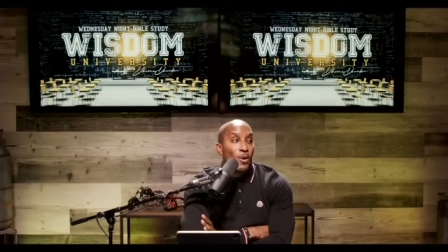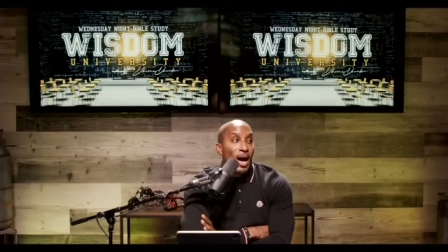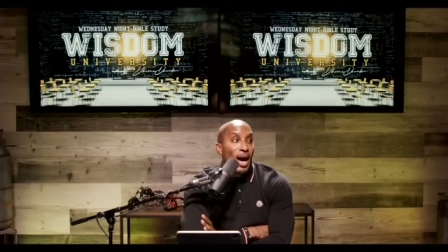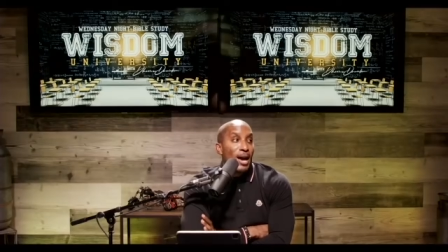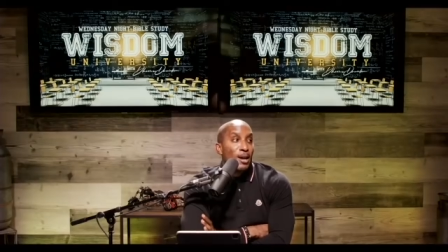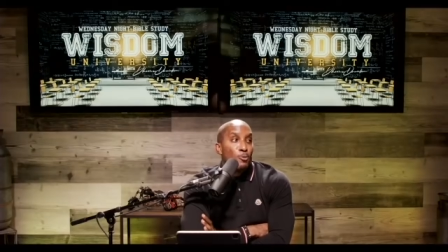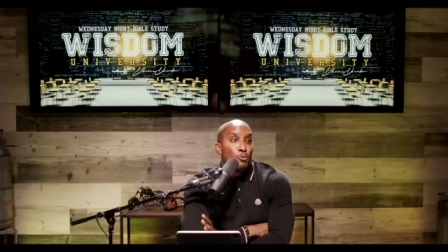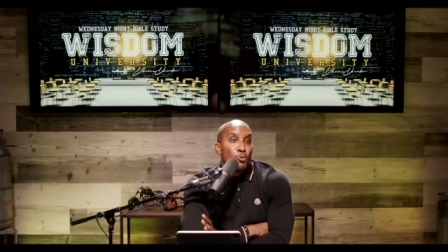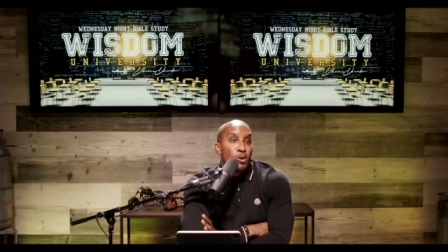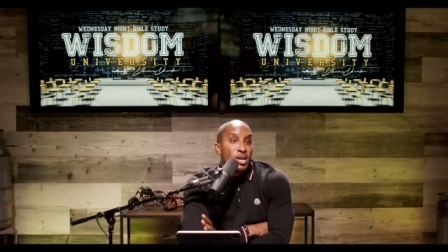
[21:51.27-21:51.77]
So
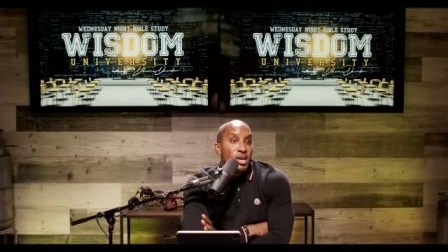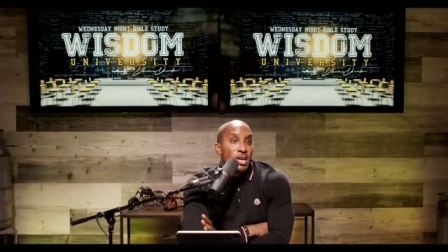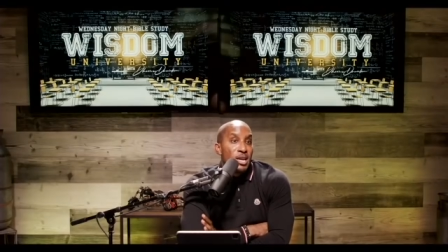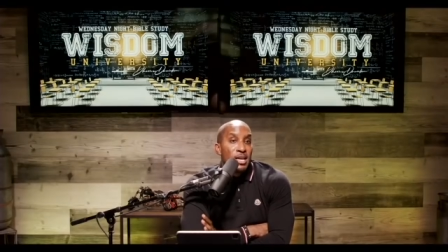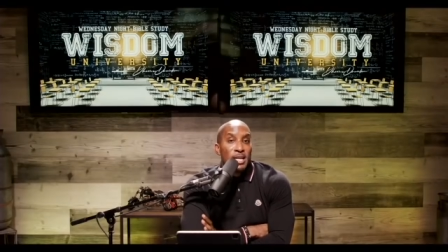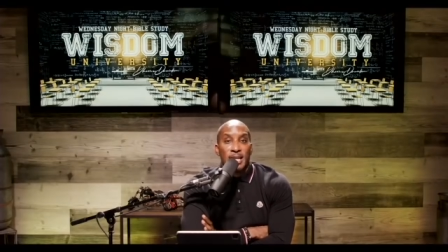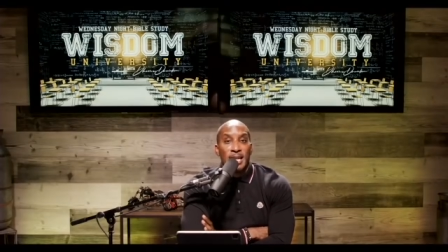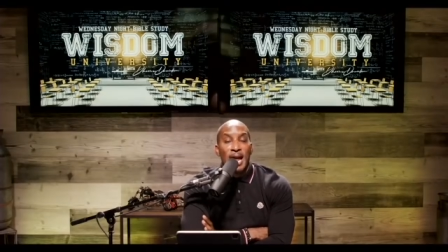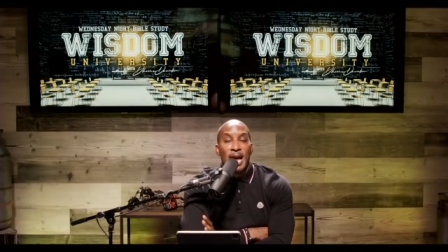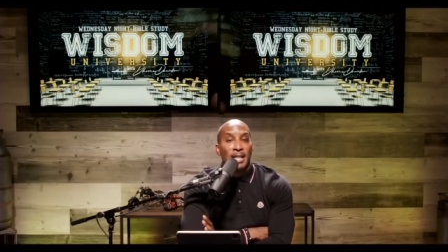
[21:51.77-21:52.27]
I
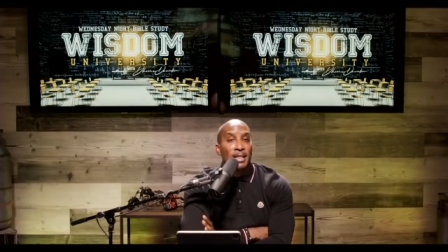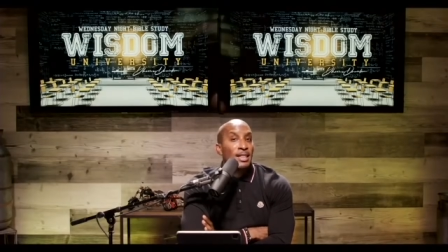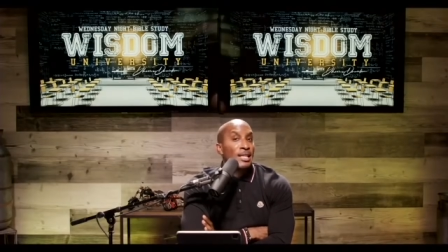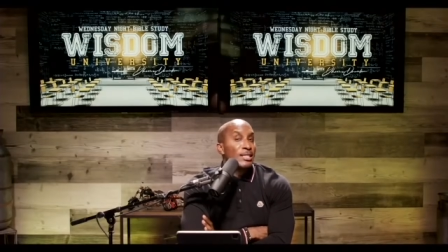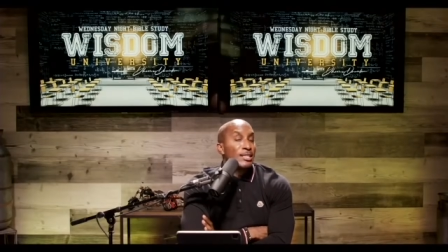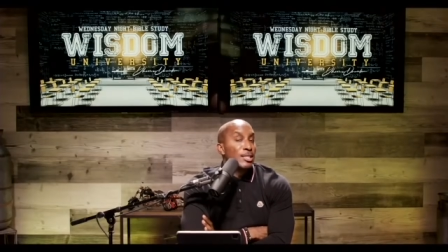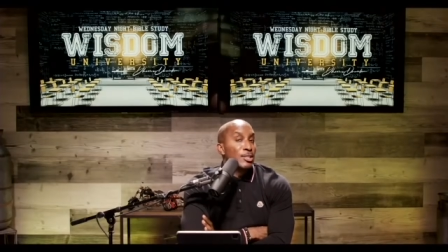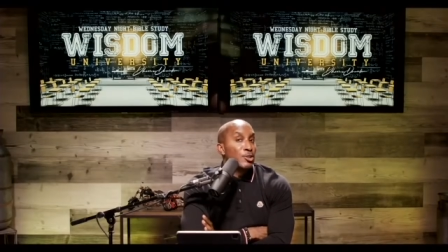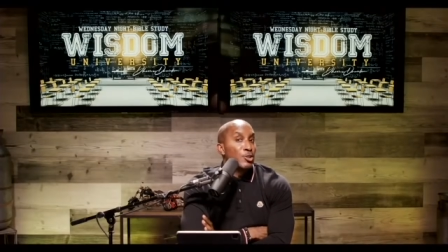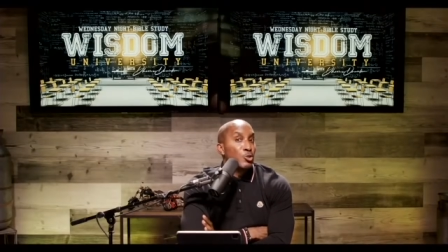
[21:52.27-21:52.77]
read and I
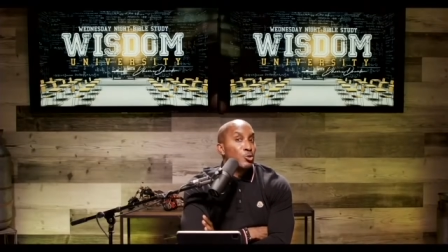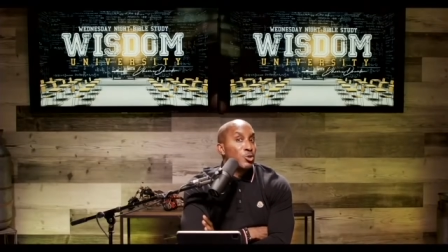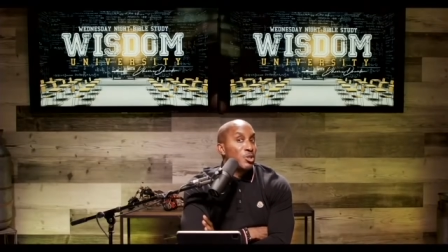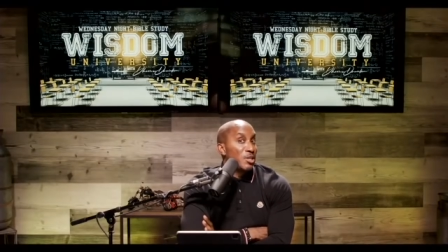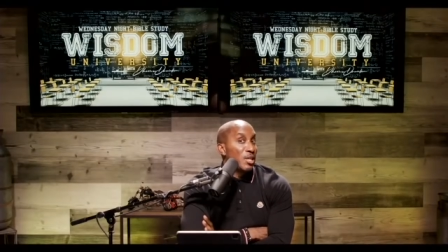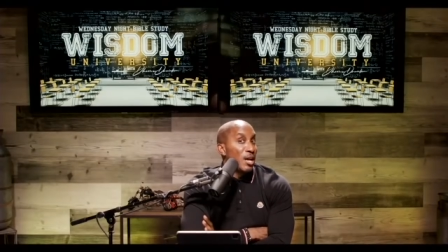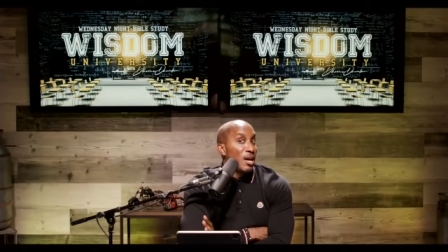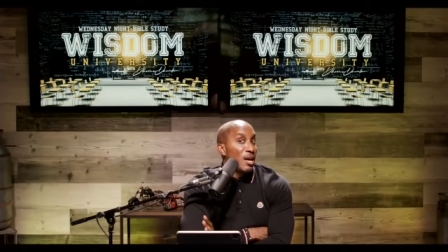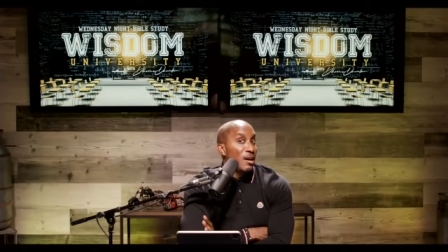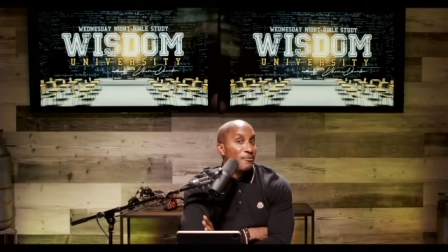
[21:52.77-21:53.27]
listen to
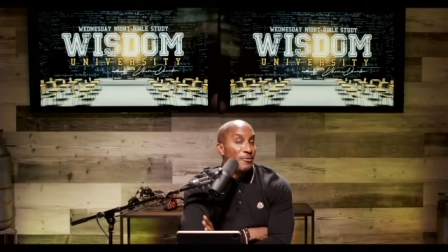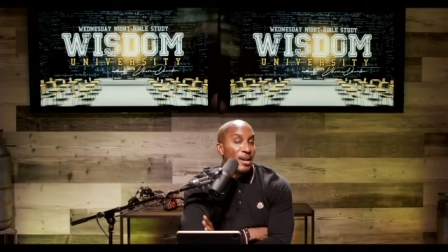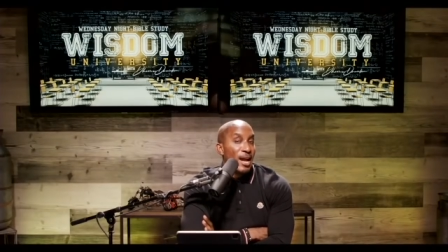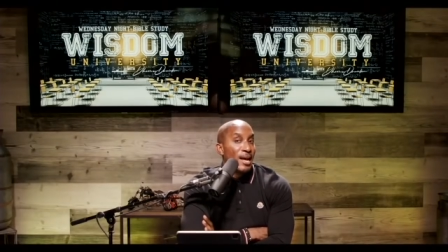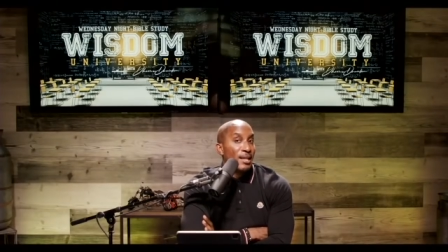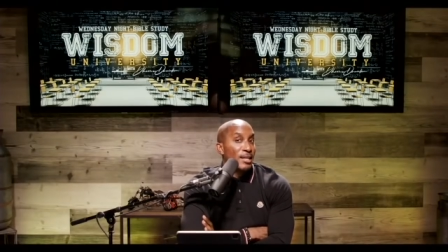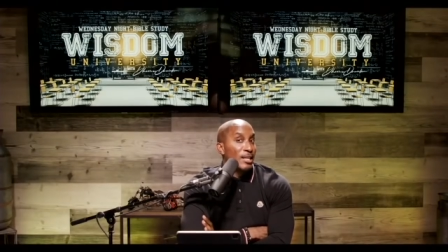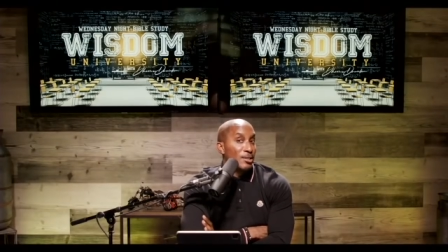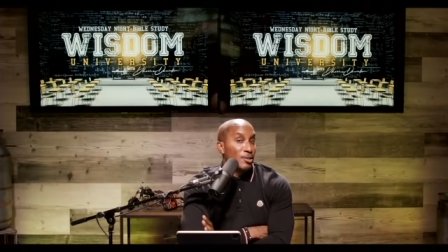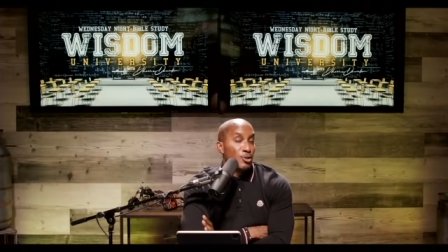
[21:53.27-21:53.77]
stuff and
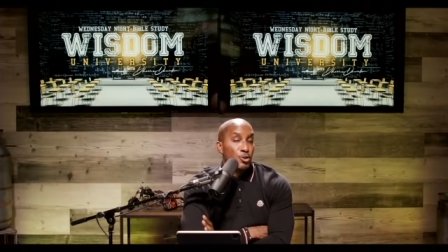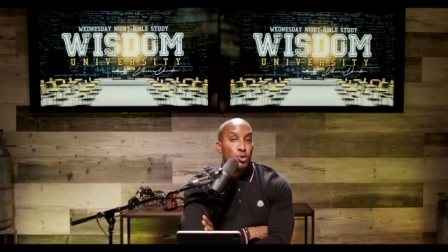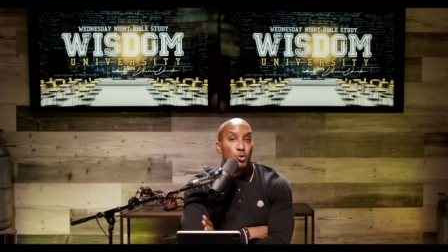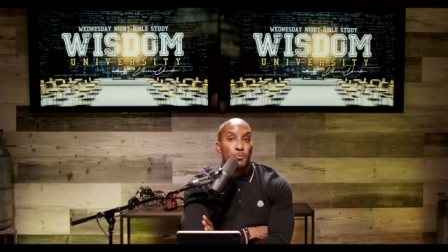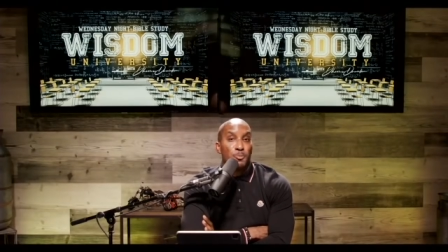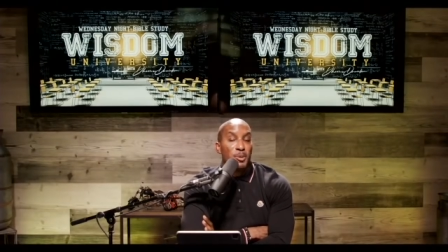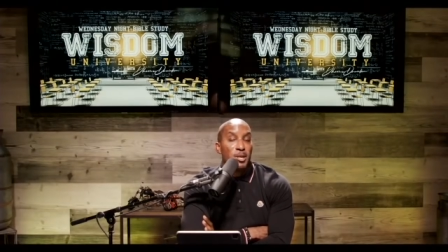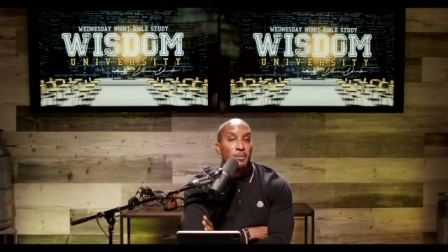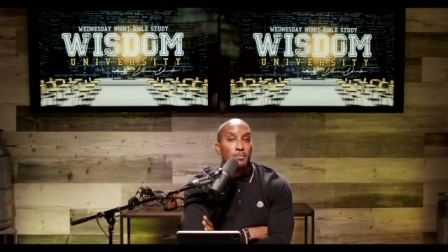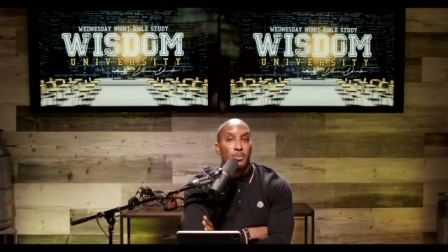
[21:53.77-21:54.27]
I listen
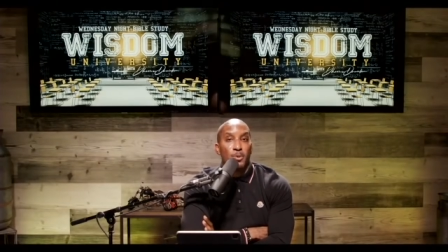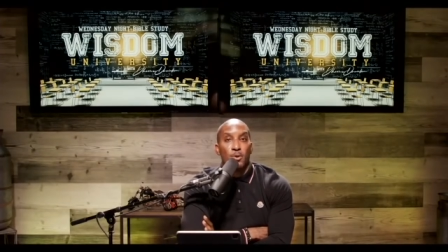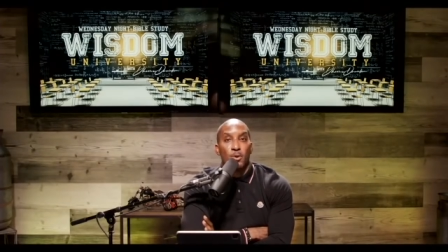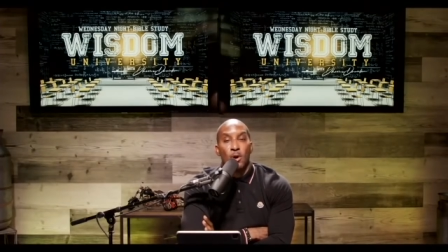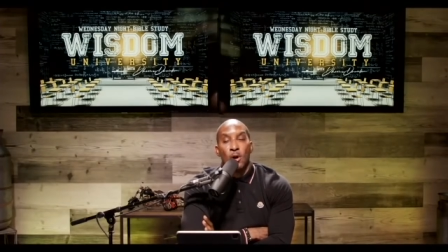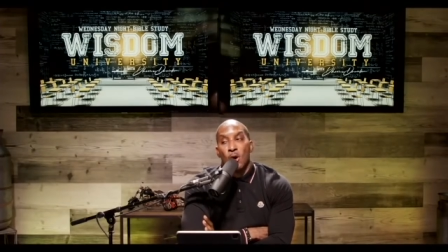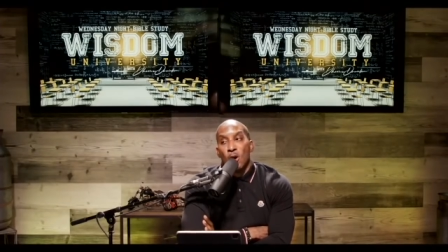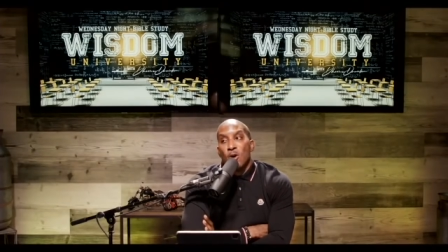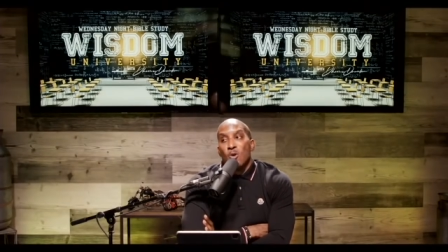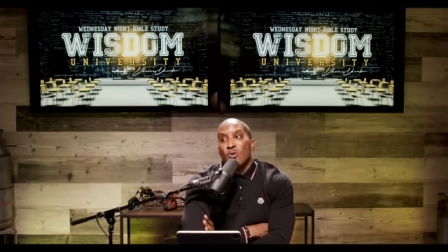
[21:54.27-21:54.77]
to people